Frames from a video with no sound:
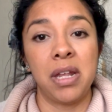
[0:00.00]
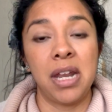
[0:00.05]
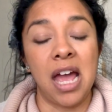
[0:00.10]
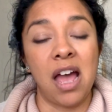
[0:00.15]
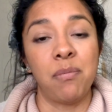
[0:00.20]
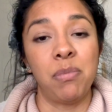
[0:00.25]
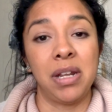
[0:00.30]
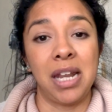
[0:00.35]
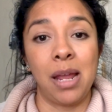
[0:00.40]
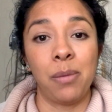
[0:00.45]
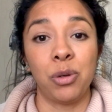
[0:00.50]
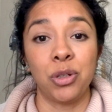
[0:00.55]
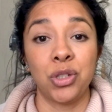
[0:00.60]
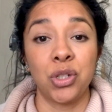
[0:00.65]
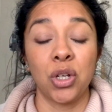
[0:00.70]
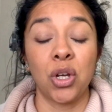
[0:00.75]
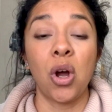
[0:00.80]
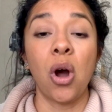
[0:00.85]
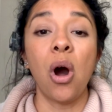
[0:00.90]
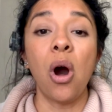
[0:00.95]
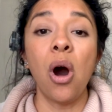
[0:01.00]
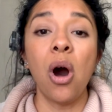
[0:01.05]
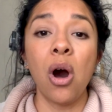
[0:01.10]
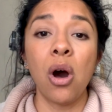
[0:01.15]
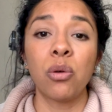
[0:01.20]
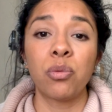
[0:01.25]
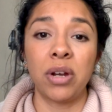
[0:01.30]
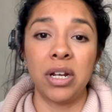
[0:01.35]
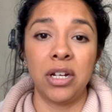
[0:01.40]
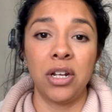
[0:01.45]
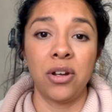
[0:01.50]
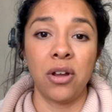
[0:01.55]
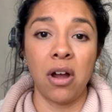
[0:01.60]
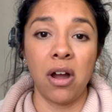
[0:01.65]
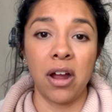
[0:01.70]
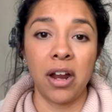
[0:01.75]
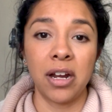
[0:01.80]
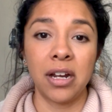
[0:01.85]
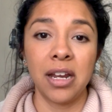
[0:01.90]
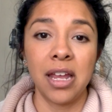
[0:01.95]
have been able to call Rended
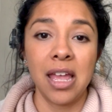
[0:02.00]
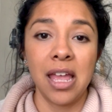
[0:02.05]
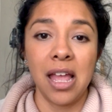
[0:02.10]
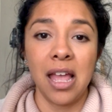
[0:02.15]
Heart.